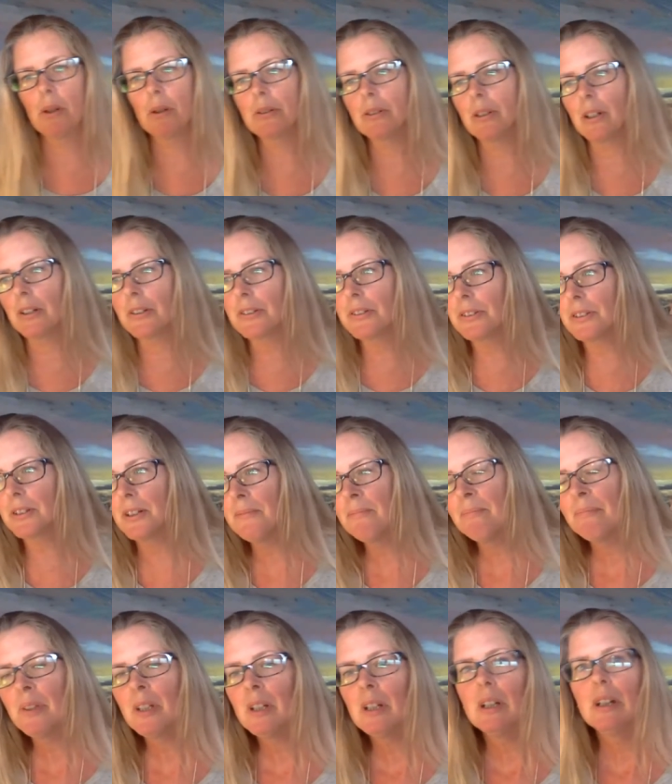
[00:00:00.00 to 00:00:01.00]
process.
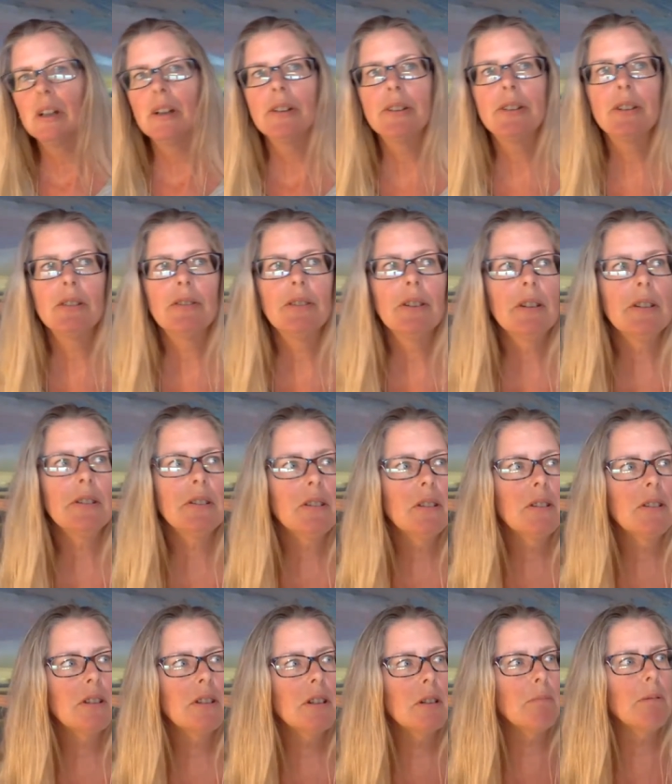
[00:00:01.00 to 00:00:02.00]
So for
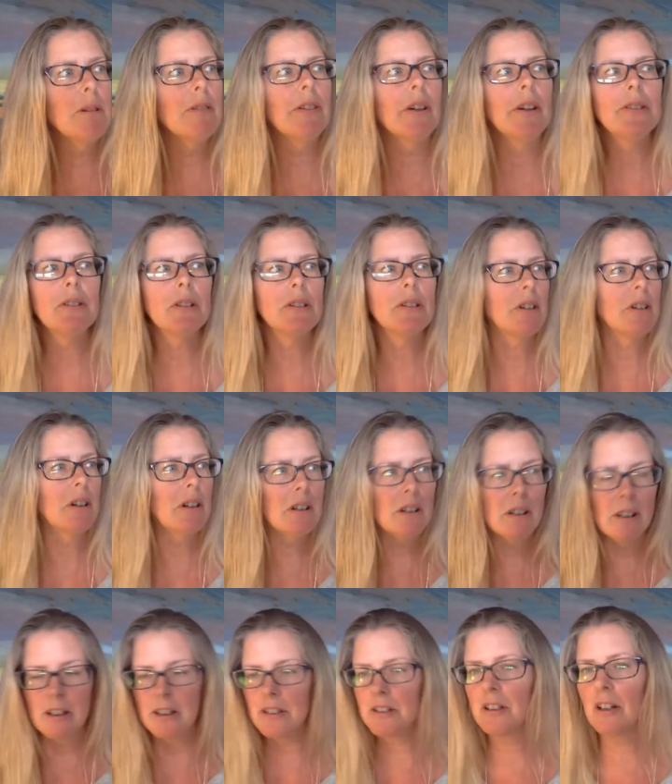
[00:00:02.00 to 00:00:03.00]
instance, your professors are
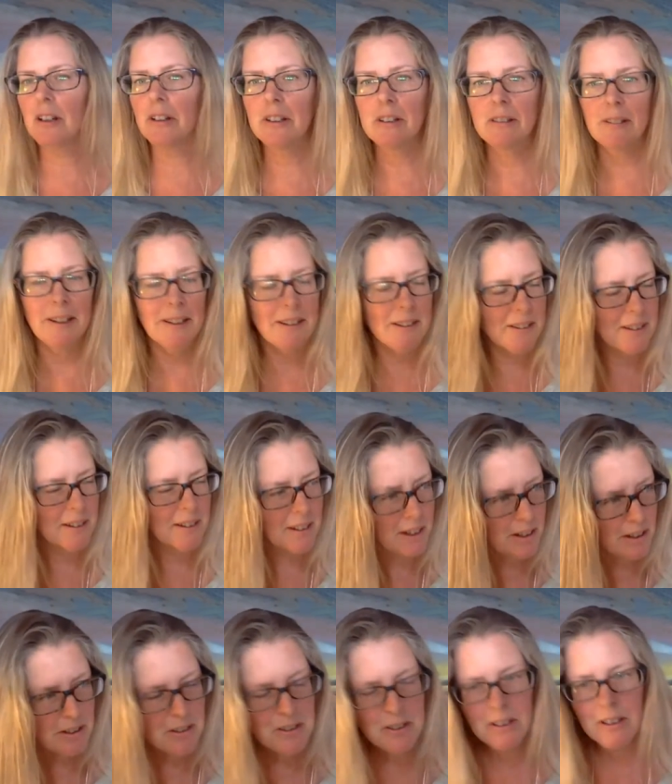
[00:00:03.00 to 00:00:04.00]
going to tell you, I can
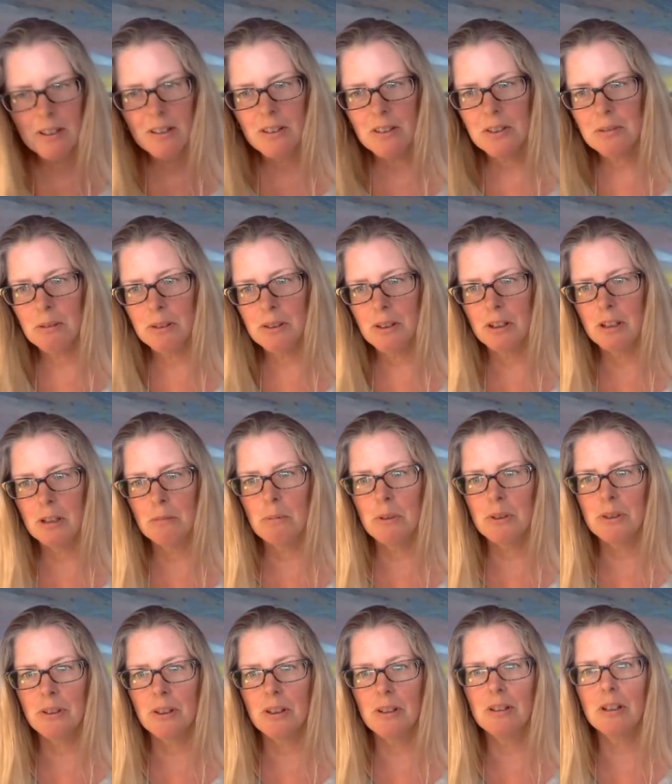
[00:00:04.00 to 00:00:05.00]
guarantee this
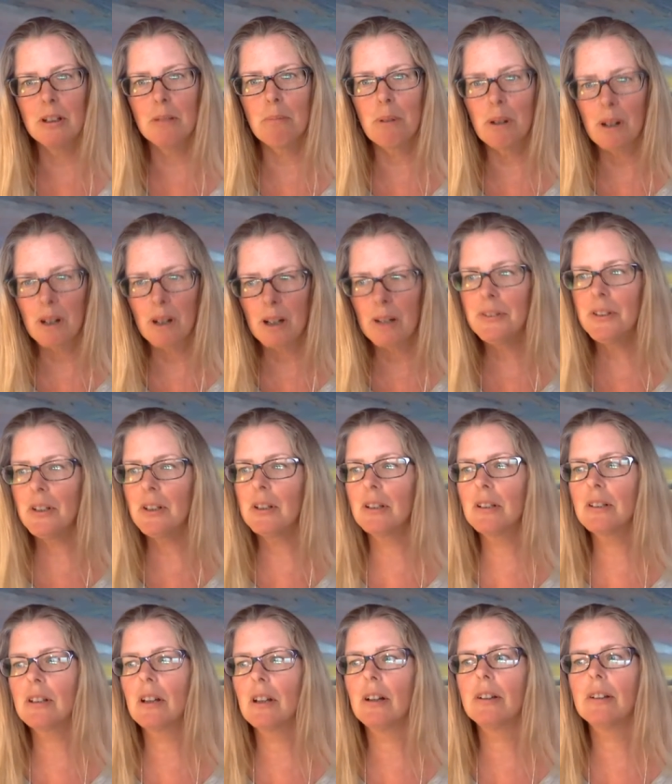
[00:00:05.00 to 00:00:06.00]
100%, your profs are going
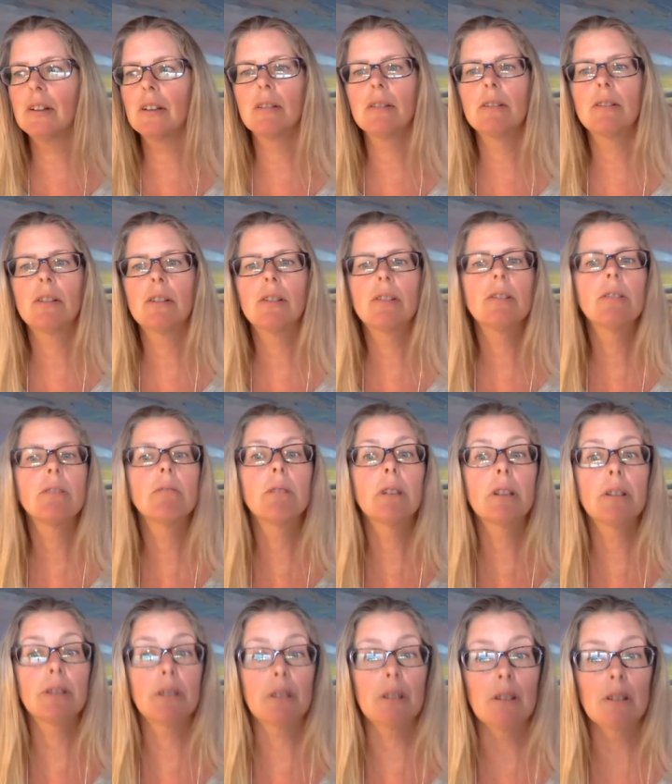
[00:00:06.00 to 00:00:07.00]
to tell you to do
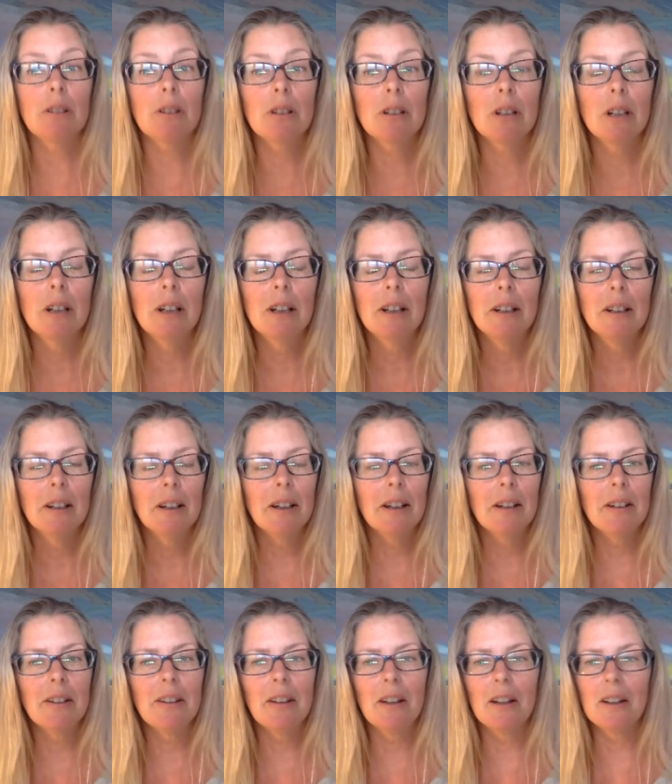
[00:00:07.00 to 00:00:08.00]
research.
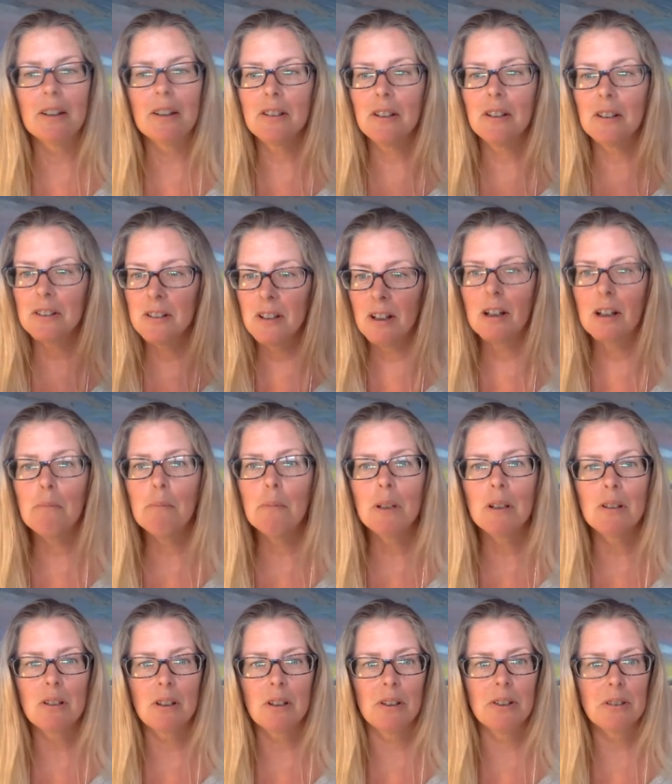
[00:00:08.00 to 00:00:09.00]
And that does not
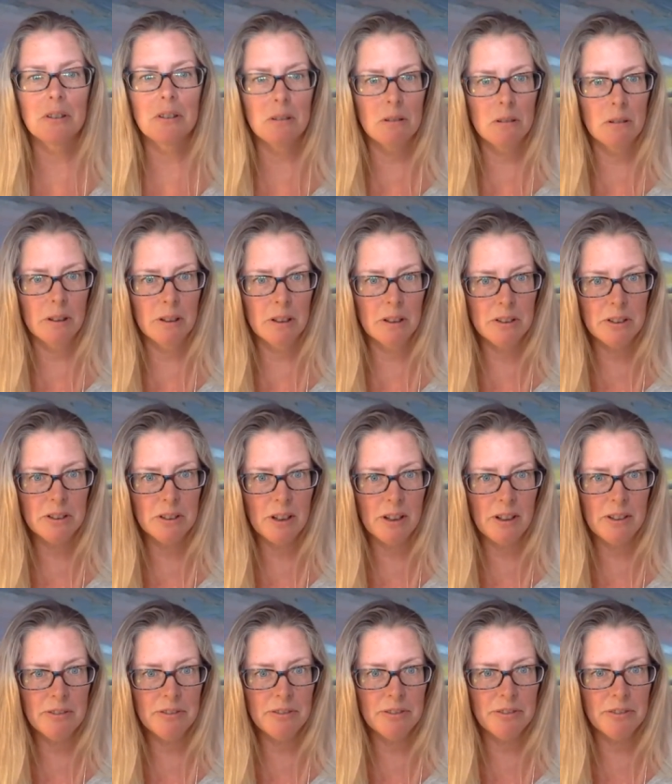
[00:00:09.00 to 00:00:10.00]
mean just Googling
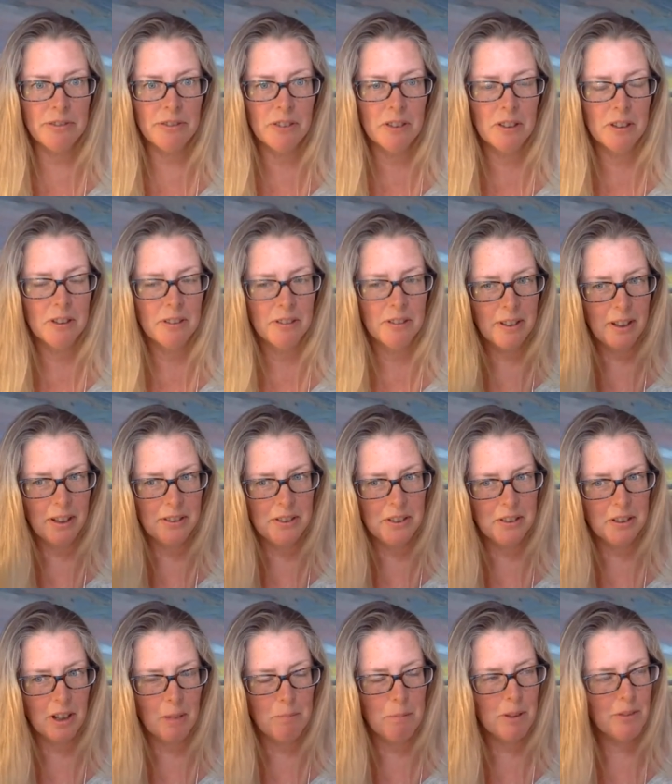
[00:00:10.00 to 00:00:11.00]
stuff. That's a
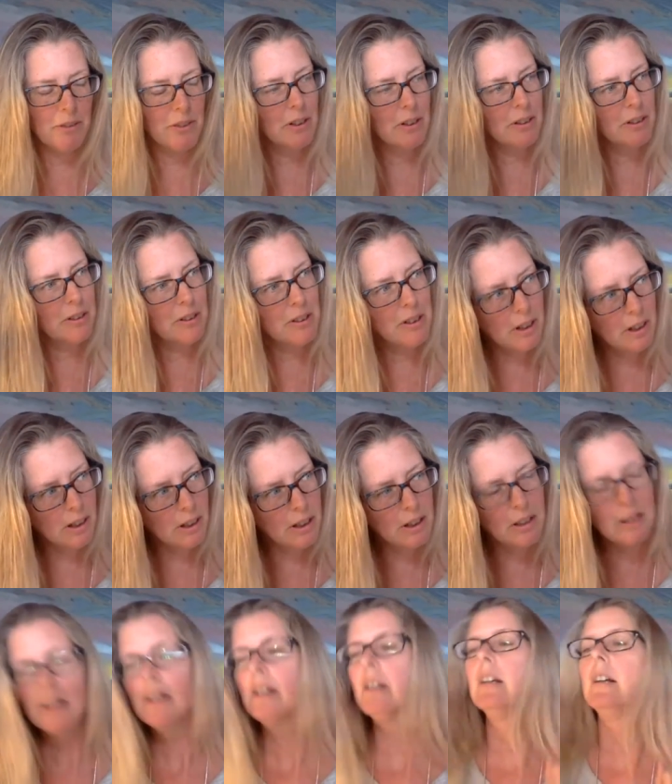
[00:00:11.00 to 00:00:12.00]
topic for another
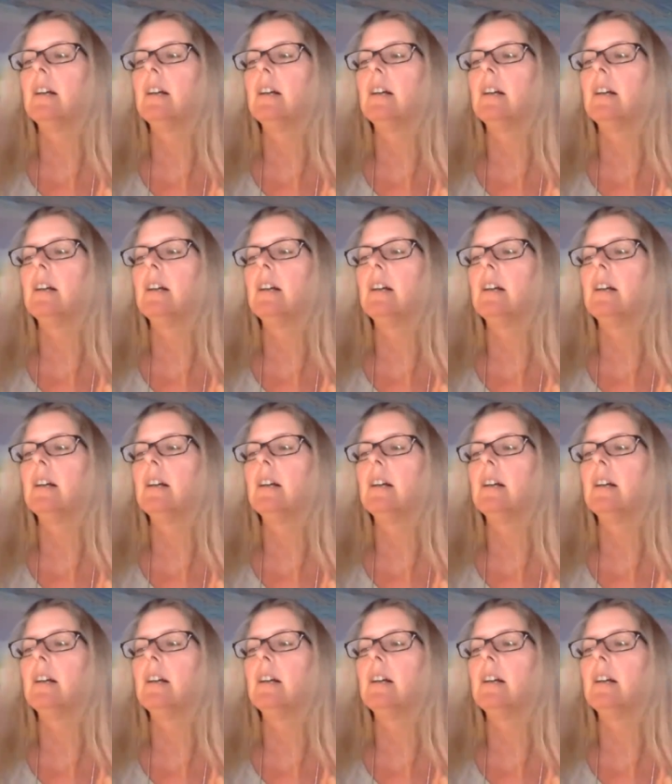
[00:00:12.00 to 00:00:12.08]
day.